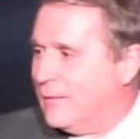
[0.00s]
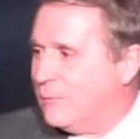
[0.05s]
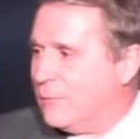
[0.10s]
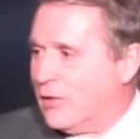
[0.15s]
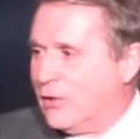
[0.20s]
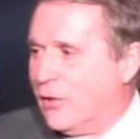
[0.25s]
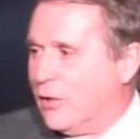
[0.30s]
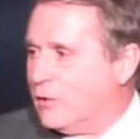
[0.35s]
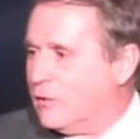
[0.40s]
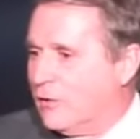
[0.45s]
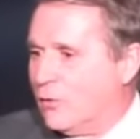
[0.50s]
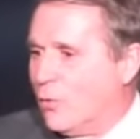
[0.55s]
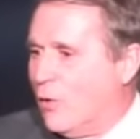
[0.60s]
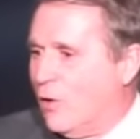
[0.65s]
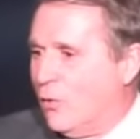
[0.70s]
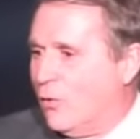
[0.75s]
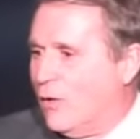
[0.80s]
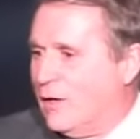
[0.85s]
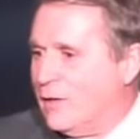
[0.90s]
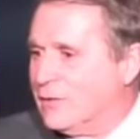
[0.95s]
But y'all did
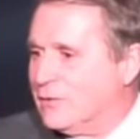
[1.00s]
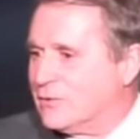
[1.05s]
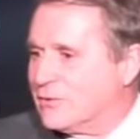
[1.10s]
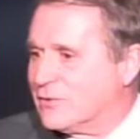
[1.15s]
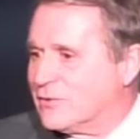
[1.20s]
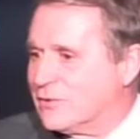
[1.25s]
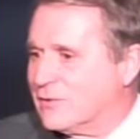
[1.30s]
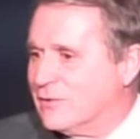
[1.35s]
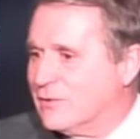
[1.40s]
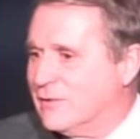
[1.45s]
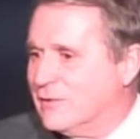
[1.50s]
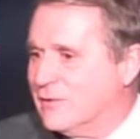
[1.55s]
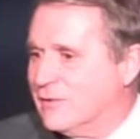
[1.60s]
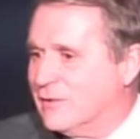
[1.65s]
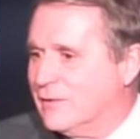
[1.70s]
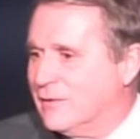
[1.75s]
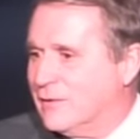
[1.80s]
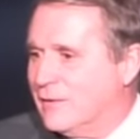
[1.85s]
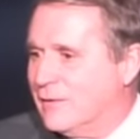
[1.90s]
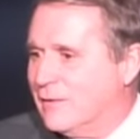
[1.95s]
well once.
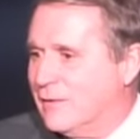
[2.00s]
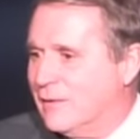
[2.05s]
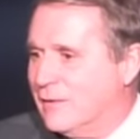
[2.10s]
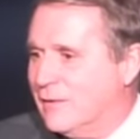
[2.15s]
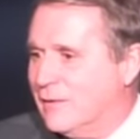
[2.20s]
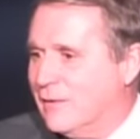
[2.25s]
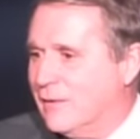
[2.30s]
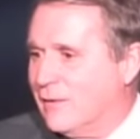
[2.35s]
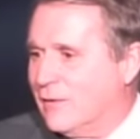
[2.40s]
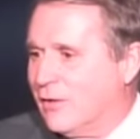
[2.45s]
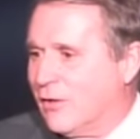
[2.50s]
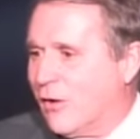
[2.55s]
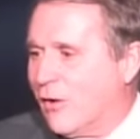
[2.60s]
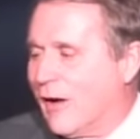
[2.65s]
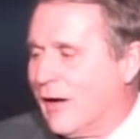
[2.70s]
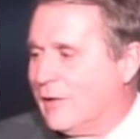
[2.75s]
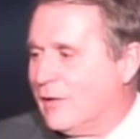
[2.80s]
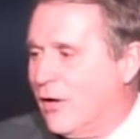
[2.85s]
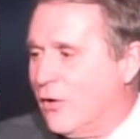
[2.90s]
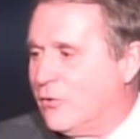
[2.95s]
You know,
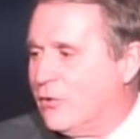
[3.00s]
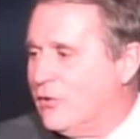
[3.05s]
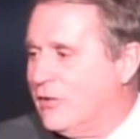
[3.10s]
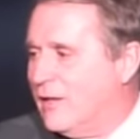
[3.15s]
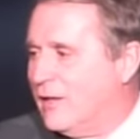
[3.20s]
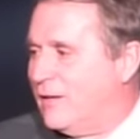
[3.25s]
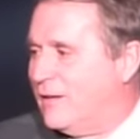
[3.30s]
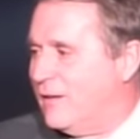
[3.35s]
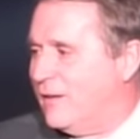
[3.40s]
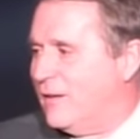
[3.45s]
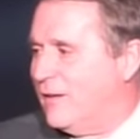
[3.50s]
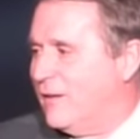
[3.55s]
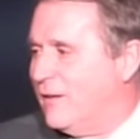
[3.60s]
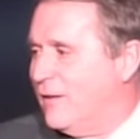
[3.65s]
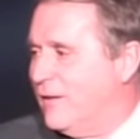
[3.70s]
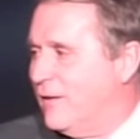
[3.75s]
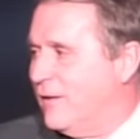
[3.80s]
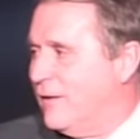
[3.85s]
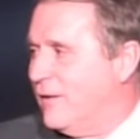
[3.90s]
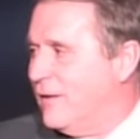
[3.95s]
I know you did.
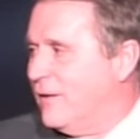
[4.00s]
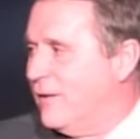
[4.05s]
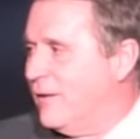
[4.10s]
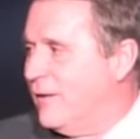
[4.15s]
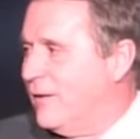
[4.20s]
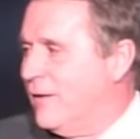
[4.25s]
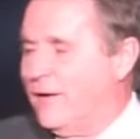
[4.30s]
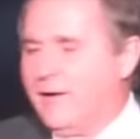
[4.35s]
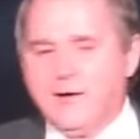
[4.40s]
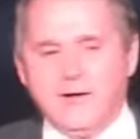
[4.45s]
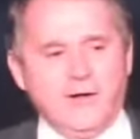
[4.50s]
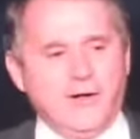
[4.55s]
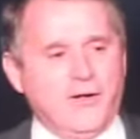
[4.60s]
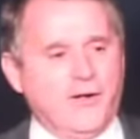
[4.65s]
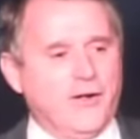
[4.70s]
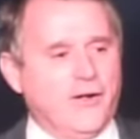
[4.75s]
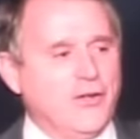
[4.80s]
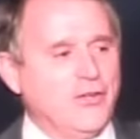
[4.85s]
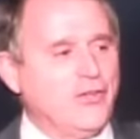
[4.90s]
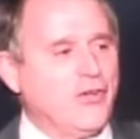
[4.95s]

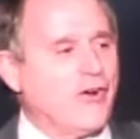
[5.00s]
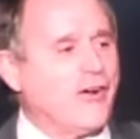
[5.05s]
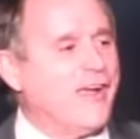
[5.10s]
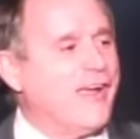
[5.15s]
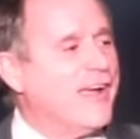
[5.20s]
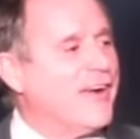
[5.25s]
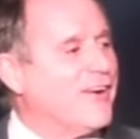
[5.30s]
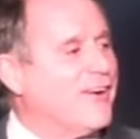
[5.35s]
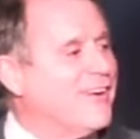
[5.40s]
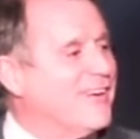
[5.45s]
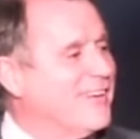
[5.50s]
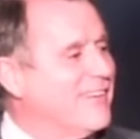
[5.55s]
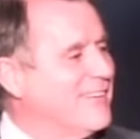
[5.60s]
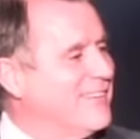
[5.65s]
You're here.